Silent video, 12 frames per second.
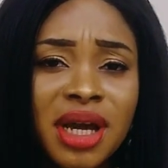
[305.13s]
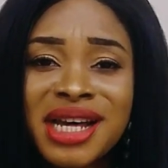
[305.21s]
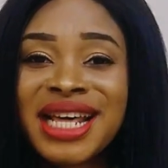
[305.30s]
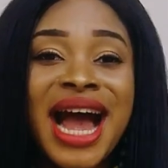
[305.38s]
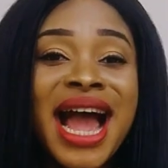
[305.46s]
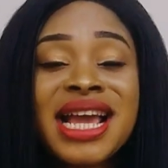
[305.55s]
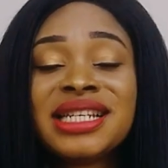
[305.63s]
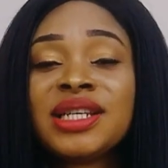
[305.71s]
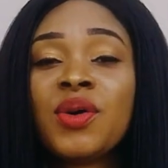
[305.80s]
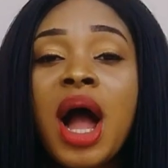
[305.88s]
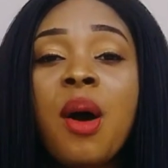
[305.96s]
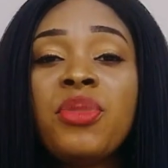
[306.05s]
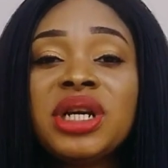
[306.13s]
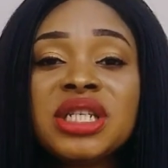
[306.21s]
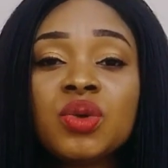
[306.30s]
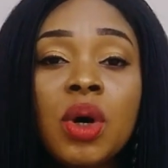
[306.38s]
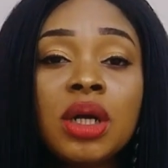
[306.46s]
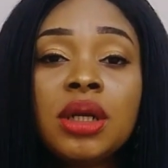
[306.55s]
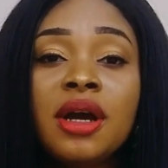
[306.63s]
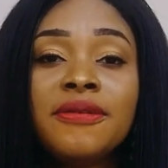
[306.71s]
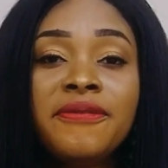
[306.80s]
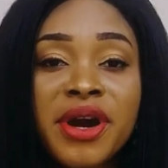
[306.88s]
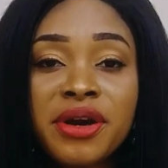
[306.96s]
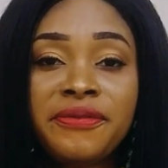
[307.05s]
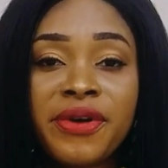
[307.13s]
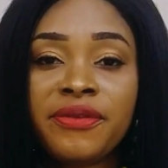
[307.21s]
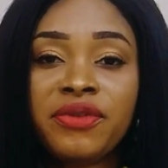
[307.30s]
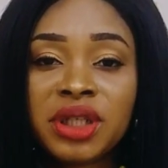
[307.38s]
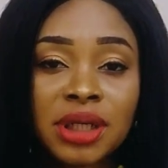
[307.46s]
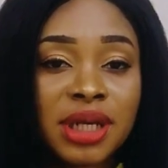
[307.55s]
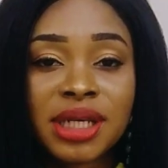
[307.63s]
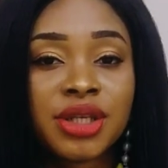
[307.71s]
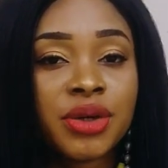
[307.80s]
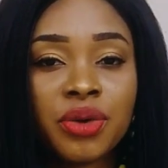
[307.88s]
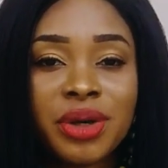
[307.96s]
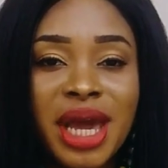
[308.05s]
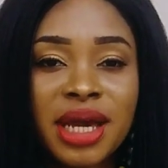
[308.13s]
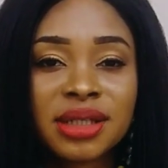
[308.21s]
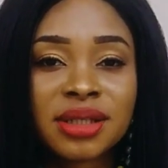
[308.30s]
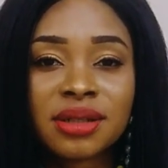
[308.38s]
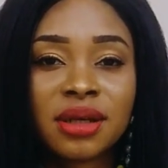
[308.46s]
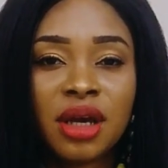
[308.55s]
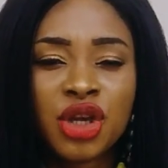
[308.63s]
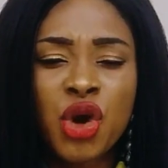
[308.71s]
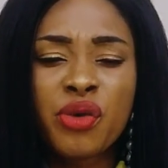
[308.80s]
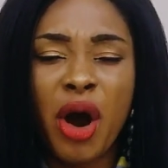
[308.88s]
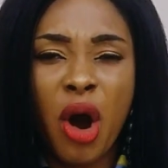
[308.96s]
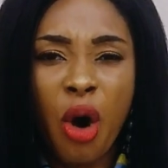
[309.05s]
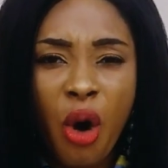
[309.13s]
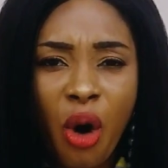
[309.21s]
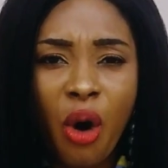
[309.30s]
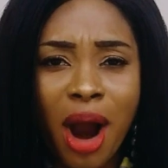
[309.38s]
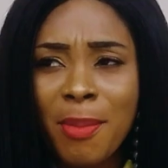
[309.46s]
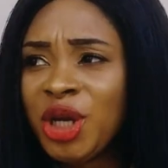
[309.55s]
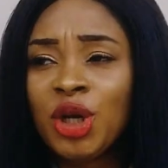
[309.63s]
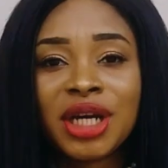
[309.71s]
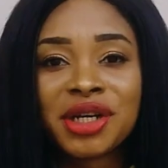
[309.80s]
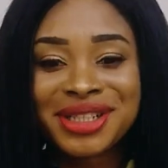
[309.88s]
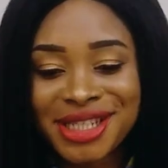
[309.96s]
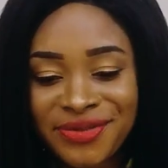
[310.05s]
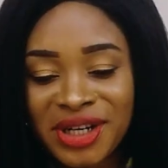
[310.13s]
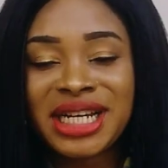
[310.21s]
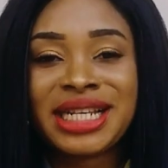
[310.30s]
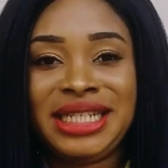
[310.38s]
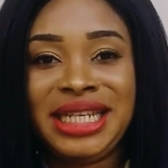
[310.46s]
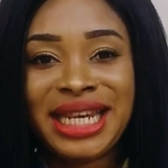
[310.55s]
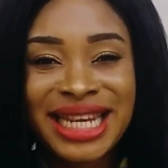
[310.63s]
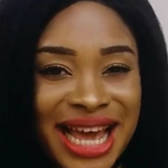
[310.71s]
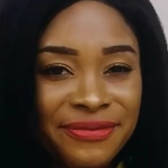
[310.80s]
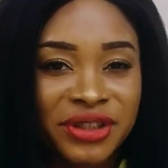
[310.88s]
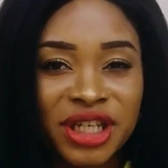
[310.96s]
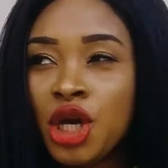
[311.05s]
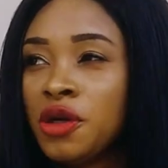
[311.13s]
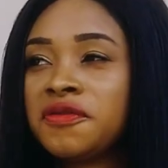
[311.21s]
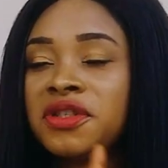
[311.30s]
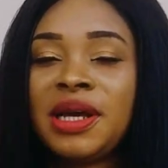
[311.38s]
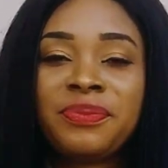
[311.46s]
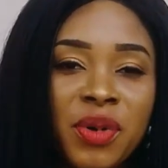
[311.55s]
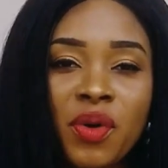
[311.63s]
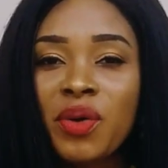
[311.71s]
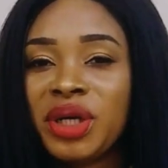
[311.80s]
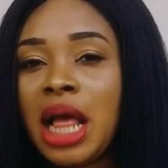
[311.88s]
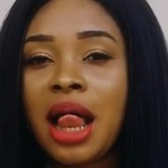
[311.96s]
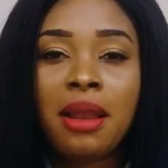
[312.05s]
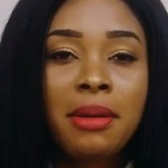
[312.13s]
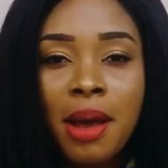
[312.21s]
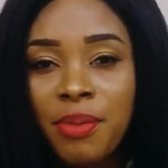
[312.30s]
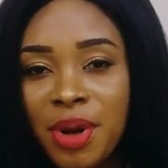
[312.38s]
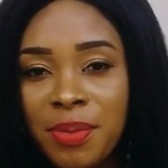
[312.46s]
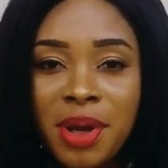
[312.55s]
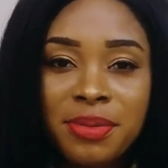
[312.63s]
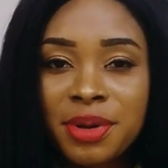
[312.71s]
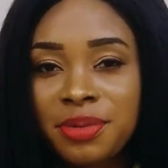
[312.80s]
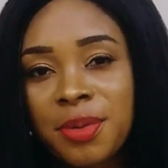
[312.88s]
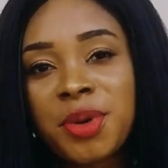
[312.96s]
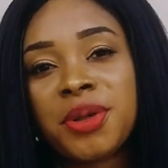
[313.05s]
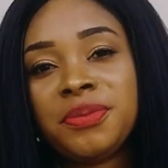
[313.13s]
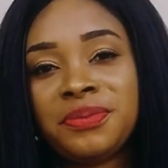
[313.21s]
The highest that will happen is one, very faithful. The next thing you hear is, you're a whore. I mean, you got this virgin at 11. You slept around with, blah, blah, blah, blah, blah.